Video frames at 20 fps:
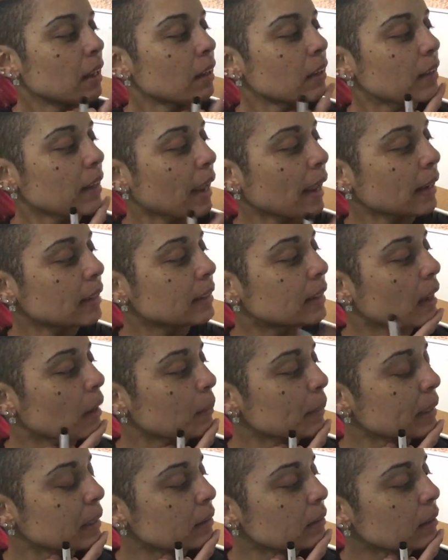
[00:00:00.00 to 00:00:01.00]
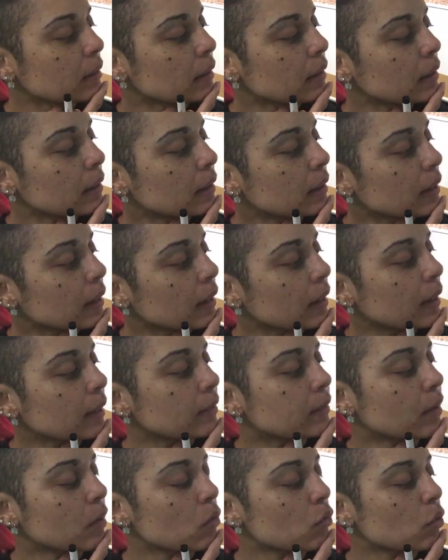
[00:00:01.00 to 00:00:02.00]
Dadgummit, I
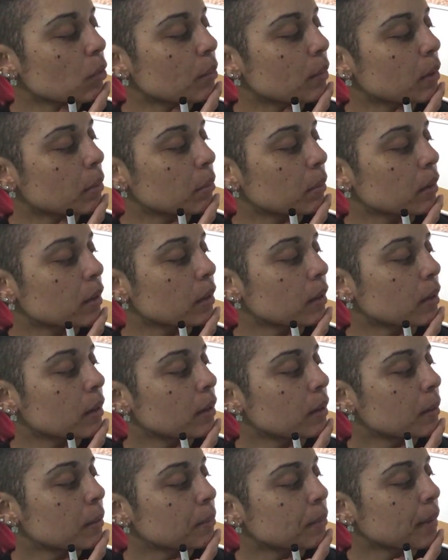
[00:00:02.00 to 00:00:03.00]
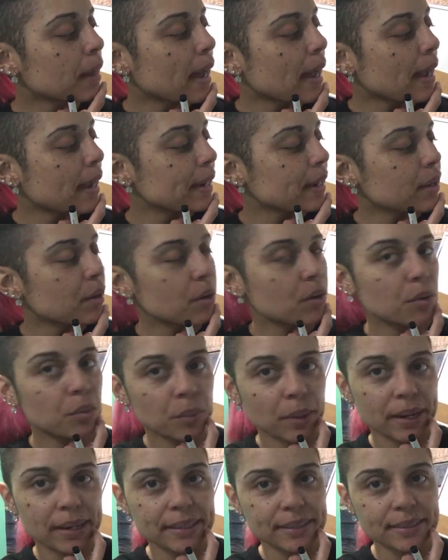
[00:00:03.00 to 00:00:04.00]
don't remember my
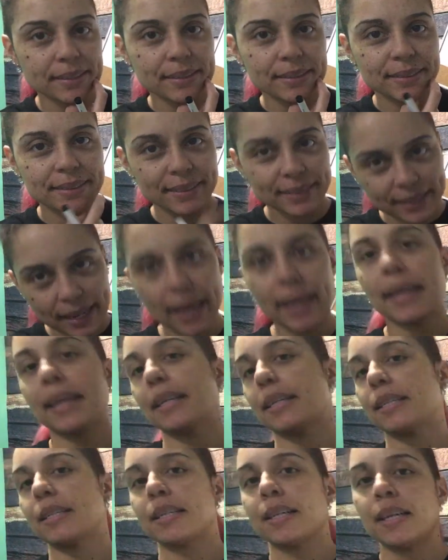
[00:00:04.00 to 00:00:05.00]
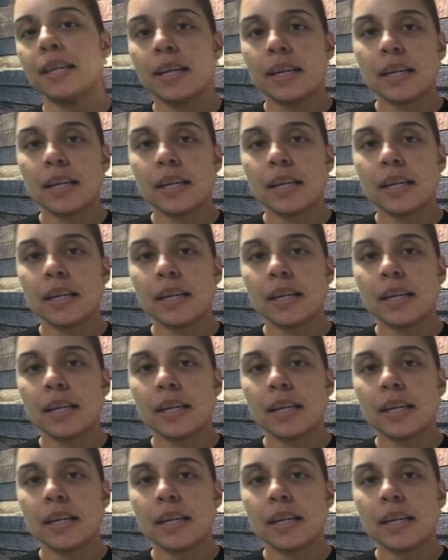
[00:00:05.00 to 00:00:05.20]
weight. Dang it.